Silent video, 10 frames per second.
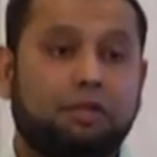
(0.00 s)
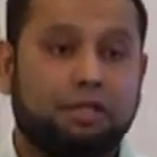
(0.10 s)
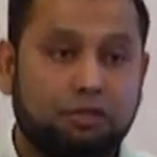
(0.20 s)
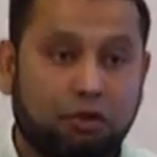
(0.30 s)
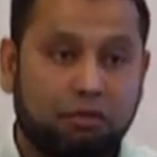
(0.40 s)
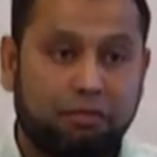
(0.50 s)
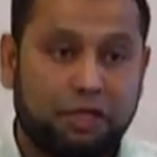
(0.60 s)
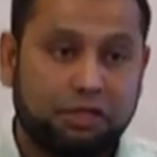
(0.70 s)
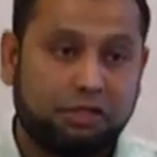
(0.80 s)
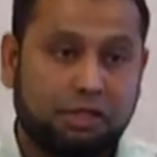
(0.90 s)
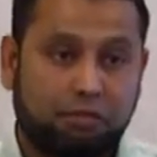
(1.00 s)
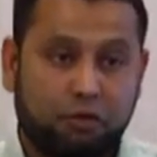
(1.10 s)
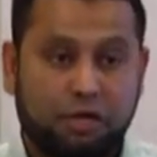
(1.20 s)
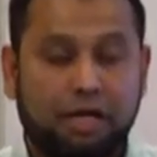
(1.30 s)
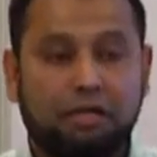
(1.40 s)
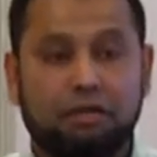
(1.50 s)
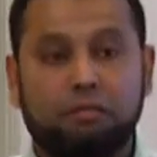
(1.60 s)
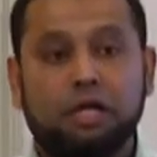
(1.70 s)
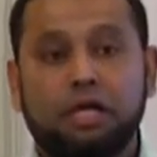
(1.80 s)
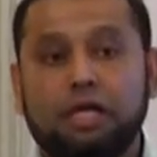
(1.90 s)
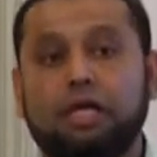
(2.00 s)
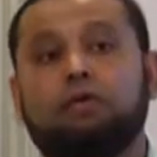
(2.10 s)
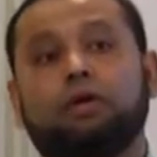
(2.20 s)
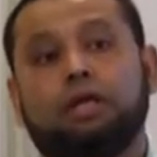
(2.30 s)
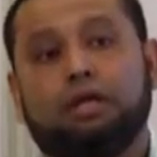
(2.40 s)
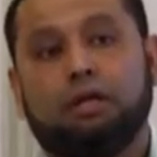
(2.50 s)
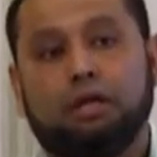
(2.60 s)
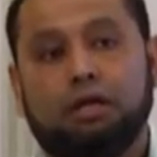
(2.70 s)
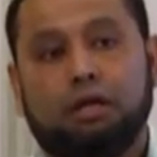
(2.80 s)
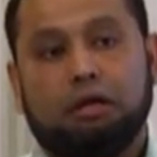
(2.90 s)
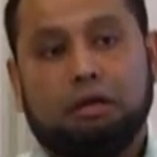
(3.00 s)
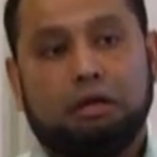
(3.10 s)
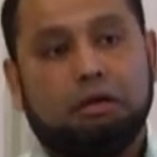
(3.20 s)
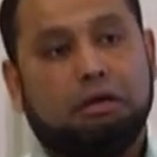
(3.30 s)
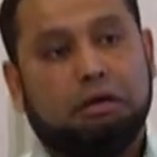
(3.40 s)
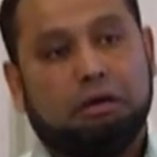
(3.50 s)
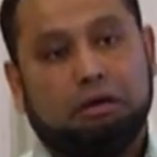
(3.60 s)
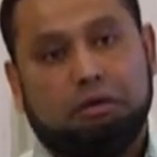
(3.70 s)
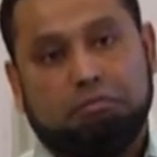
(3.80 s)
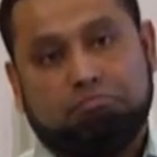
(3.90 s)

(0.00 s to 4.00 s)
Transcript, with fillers: The salt marshes are productive equally uh,